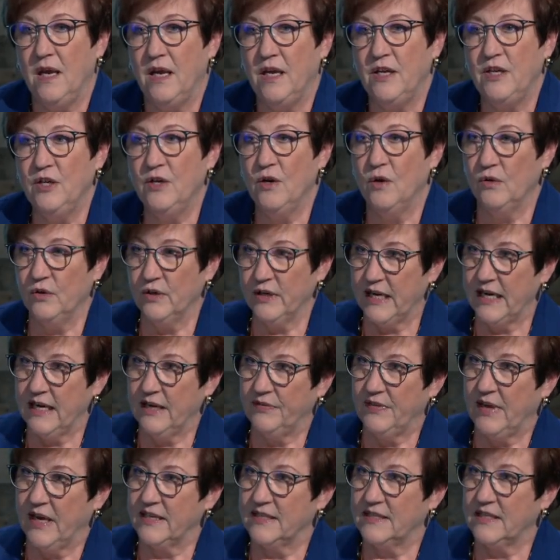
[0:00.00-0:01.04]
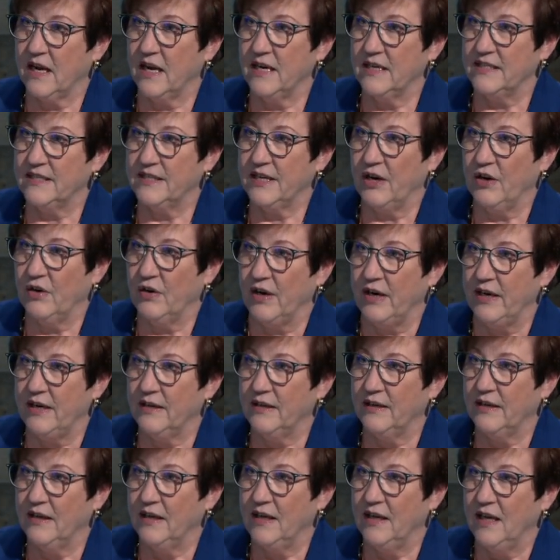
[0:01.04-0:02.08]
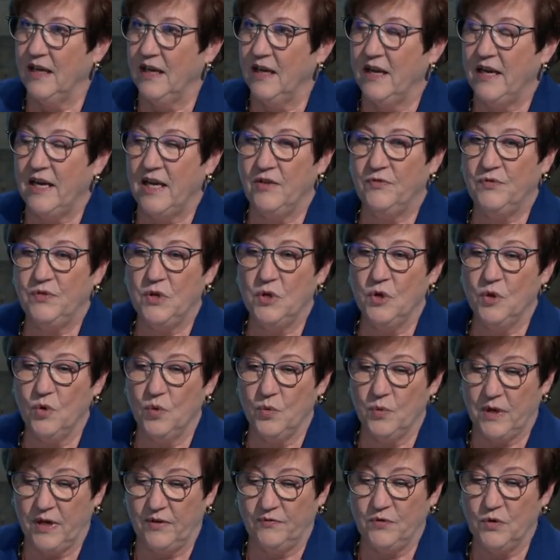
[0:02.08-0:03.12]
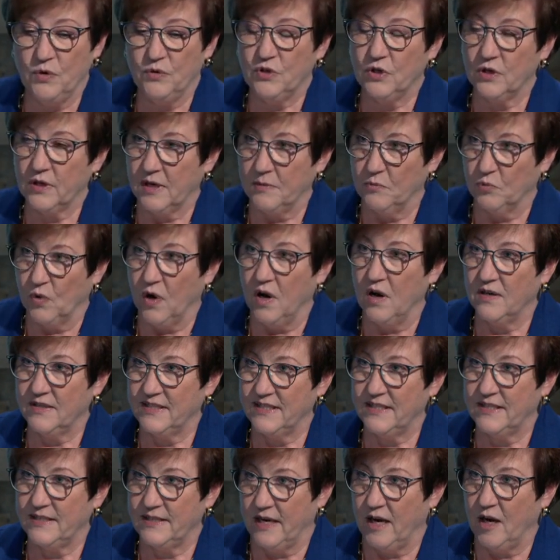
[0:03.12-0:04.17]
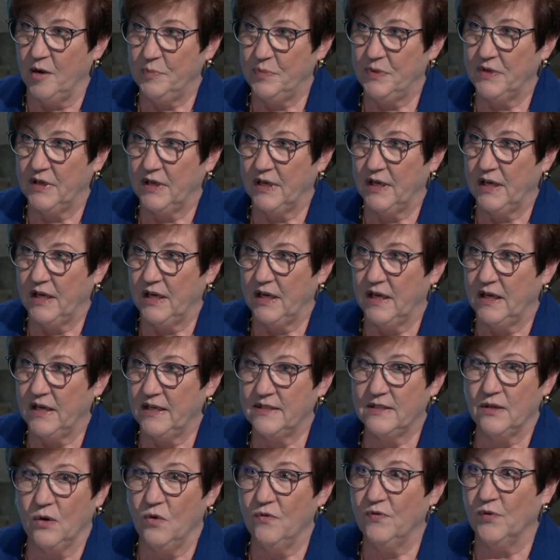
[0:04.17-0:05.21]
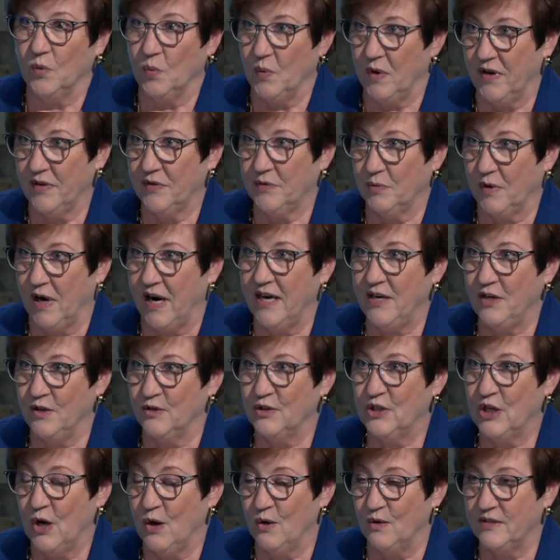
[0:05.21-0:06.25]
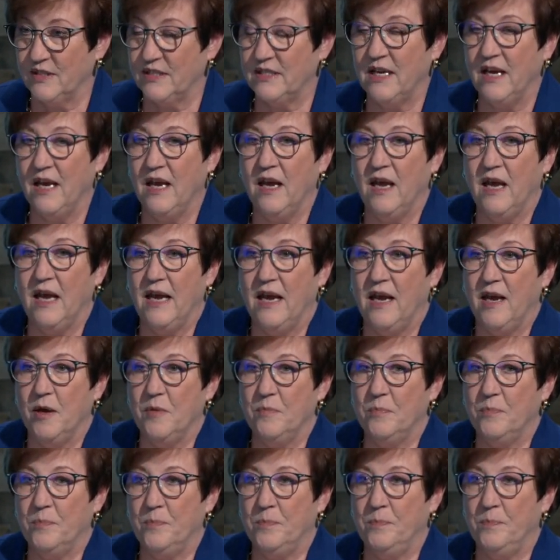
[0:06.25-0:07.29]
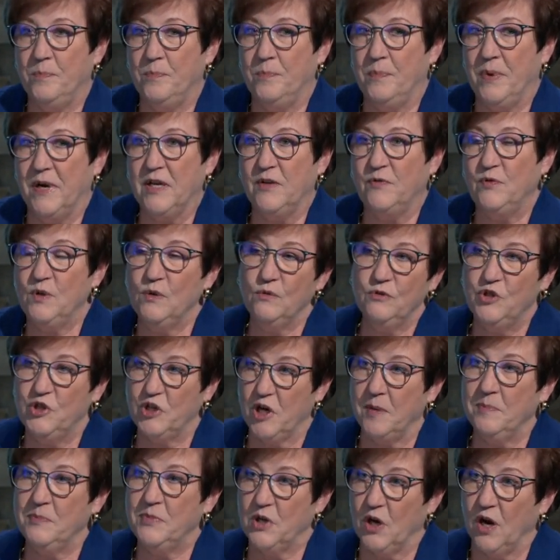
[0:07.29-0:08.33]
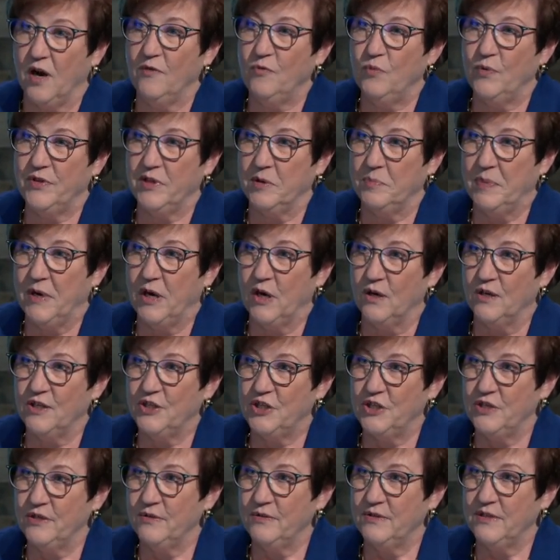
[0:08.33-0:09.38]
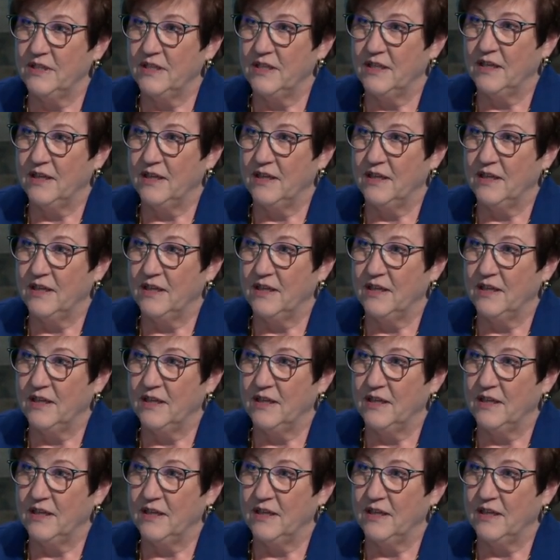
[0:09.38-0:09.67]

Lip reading: you know, looking at that is kind of scary. If you took a wrong step, it's over with, right? You're toast. But if you jumped off with a parachute,